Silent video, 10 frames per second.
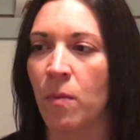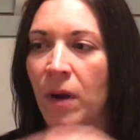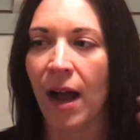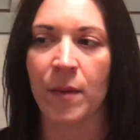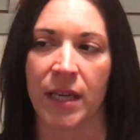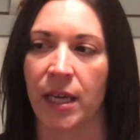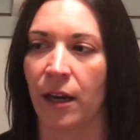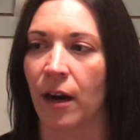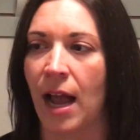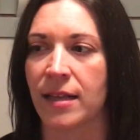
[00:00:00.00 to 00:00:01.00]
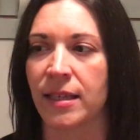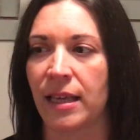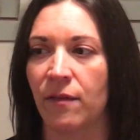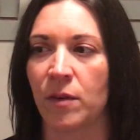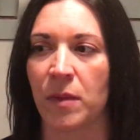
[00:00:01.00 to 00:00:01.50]
coming here has
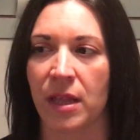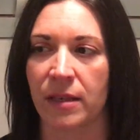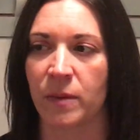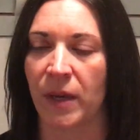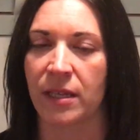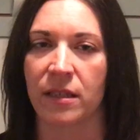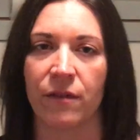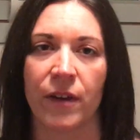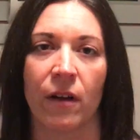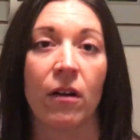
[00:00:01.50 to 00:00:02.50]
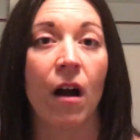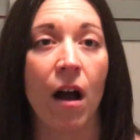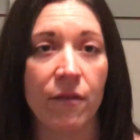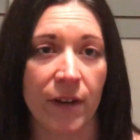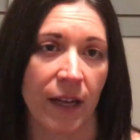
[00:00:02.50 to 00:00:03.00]
given me the space to feel
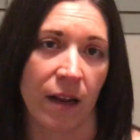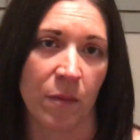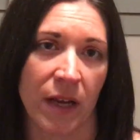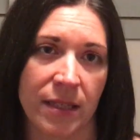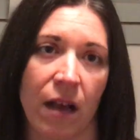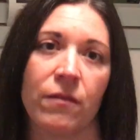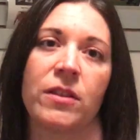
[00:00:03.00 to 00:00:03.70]
confident in myself,